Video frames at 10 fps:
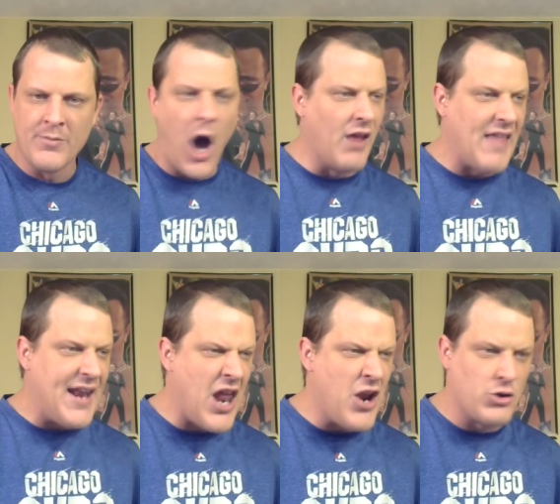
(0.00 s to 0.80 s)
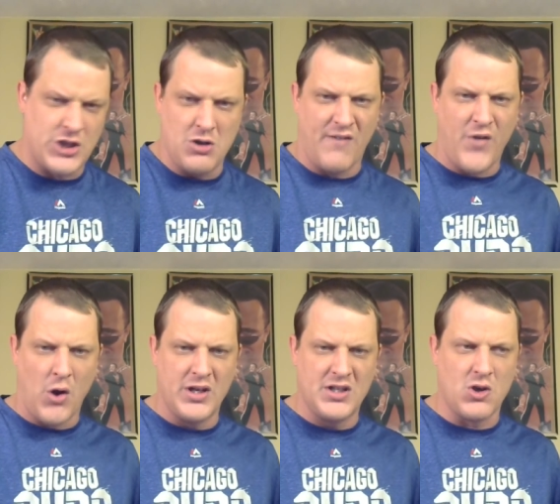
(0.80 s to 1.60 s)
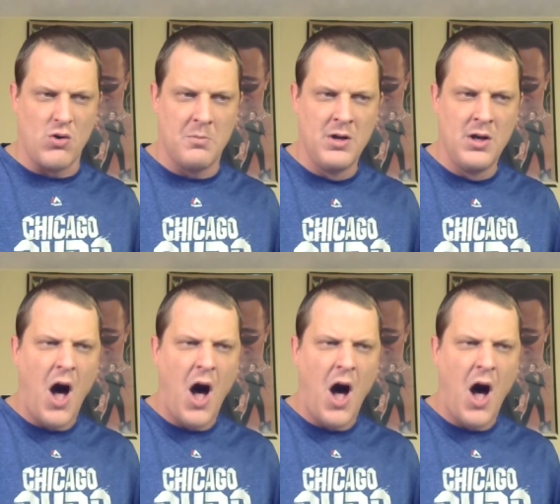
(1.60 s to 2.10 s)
All that energy you devoted to them.